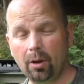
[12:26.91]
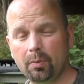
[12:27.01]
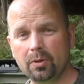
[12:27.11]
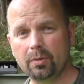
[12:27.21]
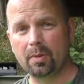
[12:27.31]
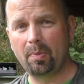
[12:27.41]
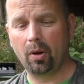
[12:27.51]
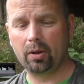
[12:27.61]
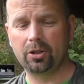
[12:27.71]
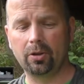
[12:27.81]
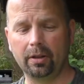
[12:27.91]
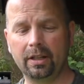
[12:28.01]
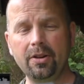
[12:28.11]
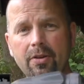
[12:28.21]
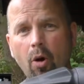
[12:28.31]
option was the pocket shot, and
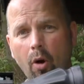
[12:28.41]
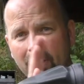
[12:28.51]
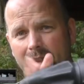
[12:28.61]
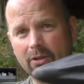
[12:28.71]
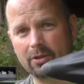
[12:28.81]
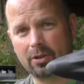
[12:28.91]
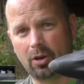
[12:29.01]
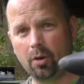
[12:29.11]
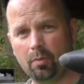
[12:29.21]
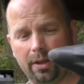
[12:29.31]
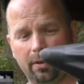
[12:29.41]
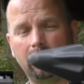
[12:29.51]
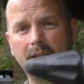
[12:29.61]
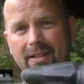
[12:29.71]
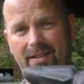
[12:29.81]
it normally doesn't come with
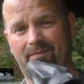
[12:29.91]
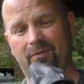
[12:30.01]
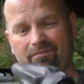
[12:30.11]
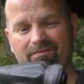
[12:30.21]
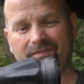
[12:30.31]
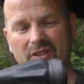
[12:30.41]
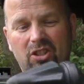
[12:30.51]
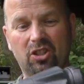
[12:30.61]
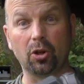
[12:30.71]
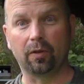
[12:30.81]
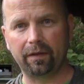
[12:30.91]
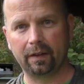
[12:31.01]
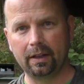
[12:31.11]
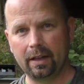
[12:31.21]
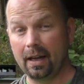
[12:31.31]
all this stuff.
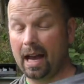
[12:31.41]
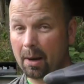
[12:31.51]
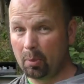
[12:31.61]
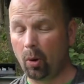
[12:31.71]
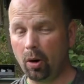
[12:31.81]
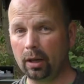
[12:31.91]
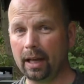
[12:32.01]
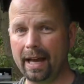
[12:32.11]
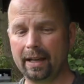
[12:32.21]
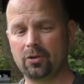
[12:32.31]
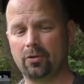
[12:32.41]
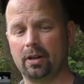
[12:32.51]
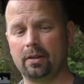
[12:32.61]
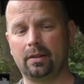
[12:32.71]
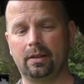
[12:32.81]
I bought all that
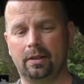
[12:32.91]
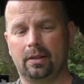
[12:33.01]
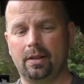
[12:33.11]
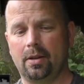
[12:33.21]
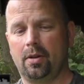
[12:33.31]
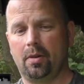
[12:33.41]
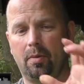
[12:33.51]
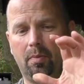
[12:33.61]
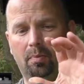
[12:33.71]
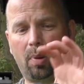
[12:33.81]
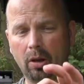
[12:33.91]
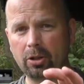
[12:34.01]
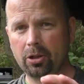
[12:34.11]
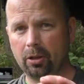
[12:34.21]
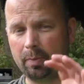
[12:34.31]
extra. Pocket
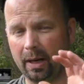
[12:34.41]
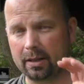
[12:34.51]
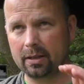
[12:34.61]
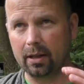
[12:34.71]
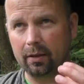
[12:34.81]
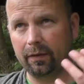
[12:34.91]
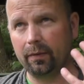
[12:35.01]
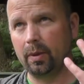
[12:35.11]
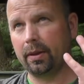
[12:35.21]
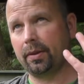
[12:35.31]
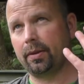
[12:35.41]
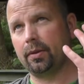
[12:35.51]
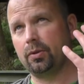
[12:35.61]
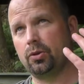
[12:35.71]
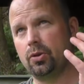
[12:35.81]
shot by itself with
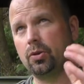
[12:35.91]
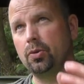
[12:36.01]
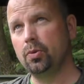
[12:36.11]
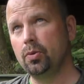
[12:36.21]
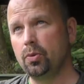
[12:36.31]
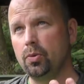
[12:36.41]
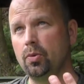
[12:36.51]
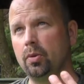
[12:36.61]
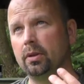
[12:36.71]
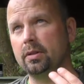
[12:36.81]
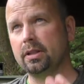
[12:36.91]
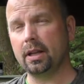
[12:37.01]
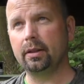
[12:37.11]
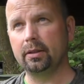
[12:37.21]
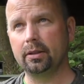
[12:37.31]
2
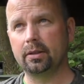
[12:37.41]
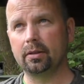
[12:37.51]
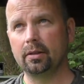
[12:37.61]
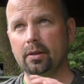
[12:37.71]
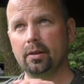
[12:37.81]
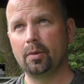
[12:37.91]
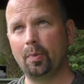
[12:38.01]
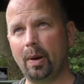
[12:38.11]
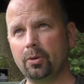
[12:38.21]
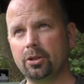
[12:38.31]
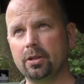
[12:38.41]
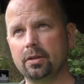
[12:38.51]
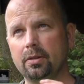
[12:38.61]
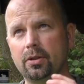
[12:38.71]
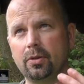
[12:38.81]
standard pouches
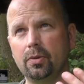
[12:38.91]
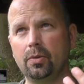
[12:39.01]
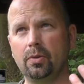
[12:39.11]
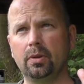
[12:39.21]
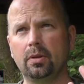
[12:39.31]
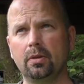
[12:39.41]
and 2